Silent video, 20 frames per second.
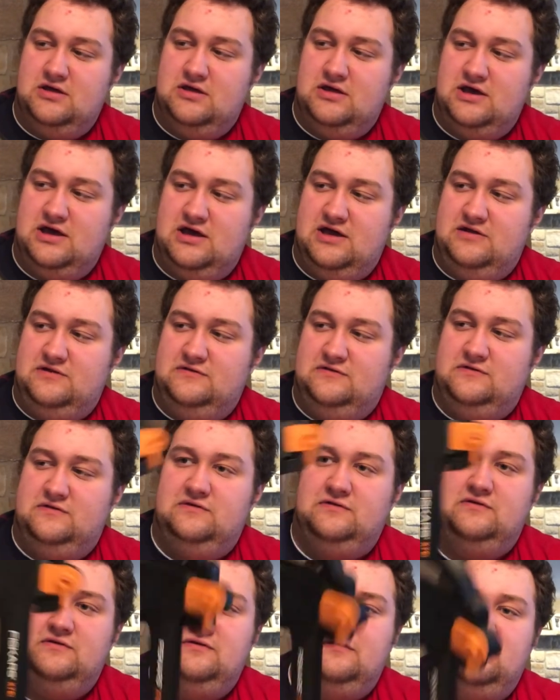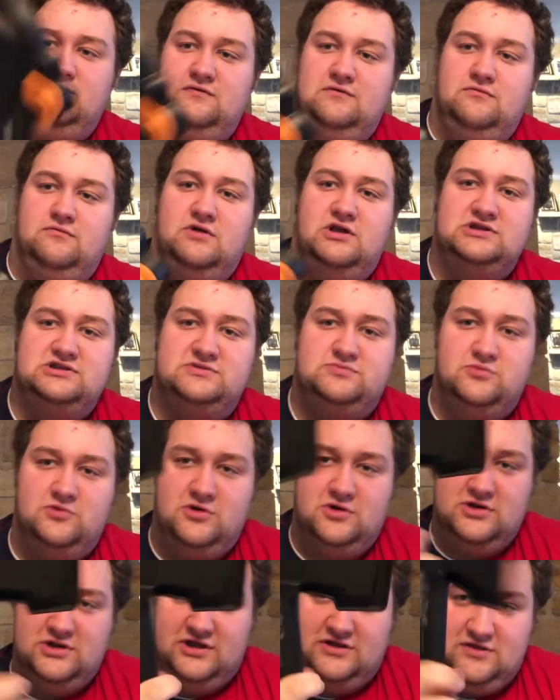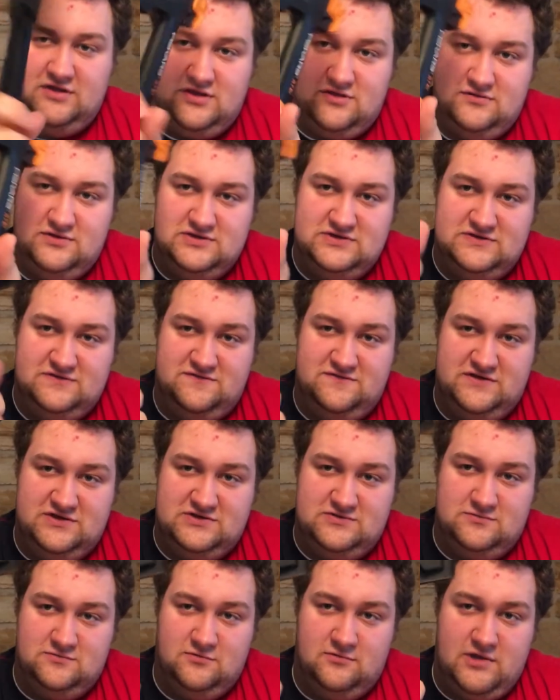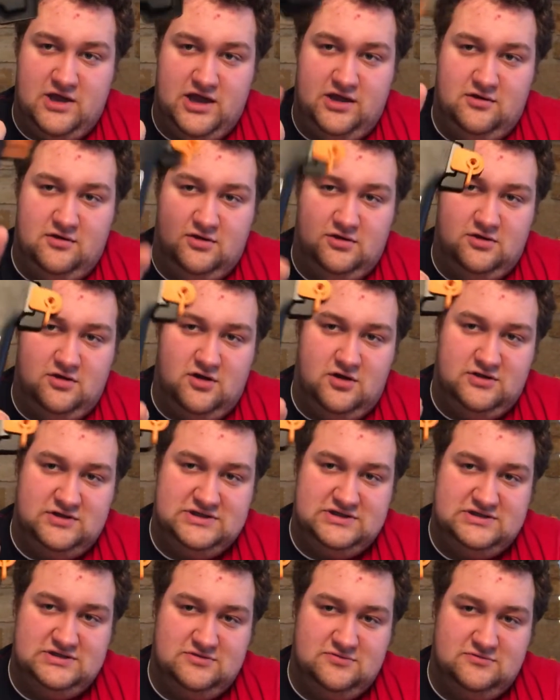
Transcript: And once more, like the other ones, it fits right along this,